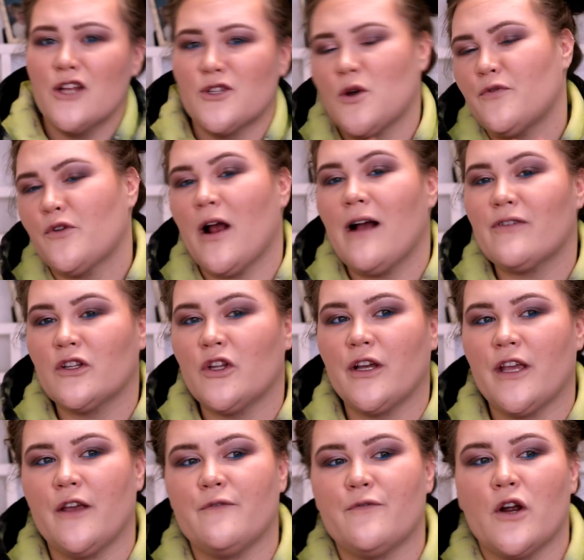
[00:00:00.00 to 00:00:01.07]
So if you're ever
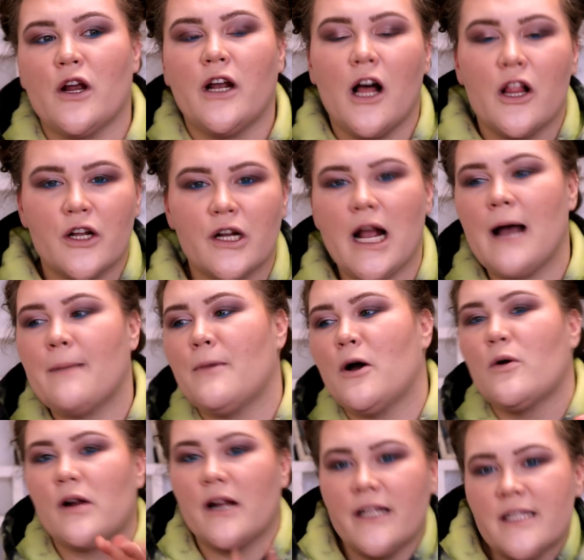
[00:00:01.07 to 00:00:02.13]
looking for color combo
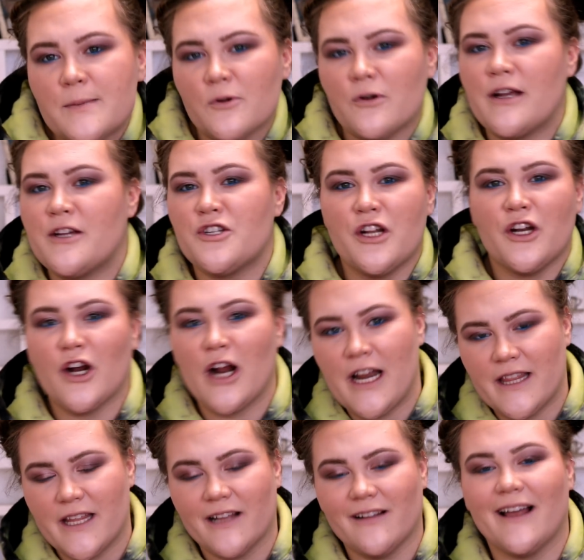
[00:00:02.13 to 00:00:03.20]
or inspiration or
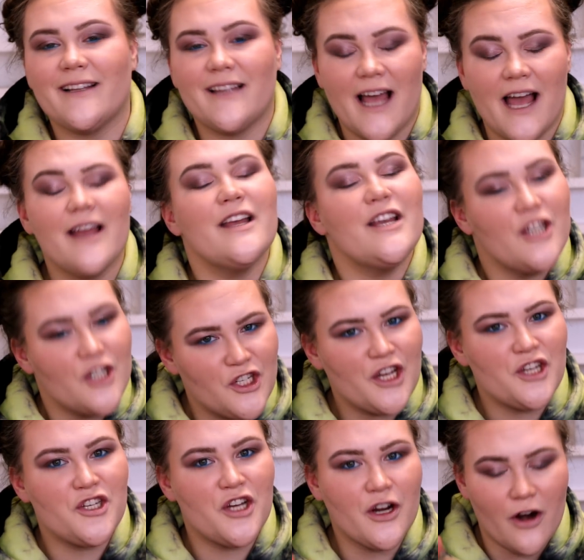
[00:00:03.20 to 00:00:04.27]
anything like that,
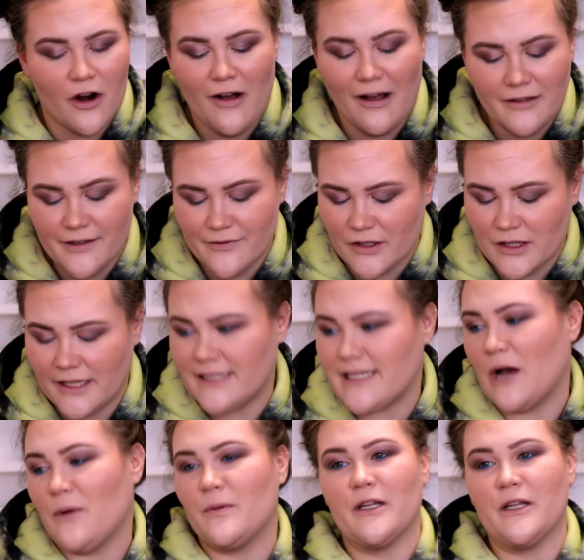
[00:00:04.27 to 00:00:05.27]
she's your girl. I'll leave her link down